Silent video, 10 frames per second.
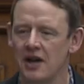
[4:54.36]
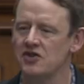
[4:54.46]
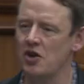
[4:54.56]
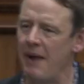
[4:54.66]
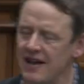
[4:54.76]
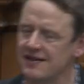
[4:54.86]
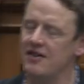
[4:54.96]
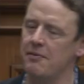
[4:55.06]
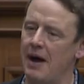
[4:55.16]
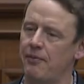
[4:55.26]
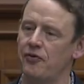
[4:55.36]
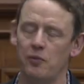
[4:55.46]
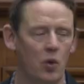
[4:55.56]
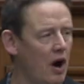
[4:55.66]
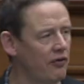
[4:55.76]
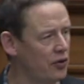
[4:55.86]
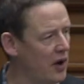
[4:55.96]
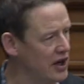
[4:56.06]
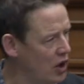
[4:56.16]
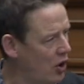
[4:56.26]
So I'm asking the member from Guelph, who
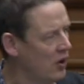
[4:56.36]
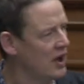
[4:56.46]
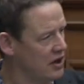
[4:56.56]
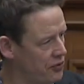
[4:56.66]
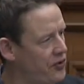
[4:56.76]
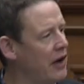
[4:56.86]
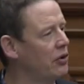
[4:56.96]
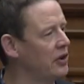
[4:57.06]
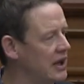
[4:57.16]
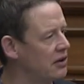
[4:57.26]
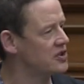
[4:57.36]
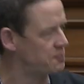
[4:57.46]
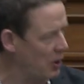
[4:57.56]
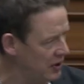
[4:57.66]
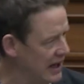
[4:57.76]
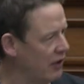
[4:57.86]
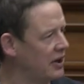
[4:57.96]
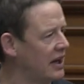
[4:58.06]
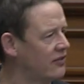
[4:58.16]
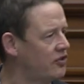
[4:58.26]
I know your federal leader has spoken out
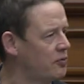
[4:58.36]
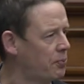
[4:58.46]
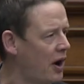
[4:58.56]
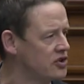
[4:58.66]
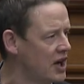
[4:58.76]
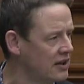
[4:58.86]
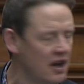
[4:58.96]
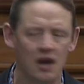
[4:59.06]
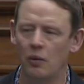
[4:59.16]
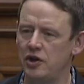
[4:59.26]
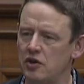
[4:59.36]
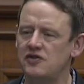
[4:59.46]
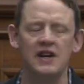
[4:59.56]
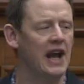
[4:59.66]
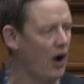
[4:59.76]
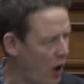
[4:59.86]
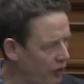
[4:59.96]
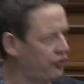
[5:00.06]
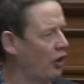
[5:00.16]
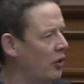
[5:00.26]
against this project, will you today
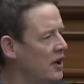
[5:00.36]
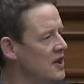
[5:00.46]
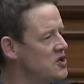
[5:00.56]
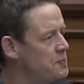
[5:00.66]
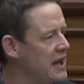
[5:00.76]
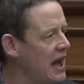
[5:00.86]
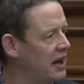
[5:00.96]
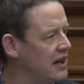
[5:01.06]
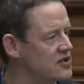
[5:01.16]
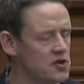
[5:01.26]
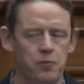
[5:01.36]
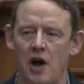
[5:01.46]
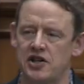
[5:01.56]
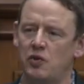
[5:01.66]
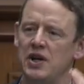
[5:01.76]
also speak out against this project?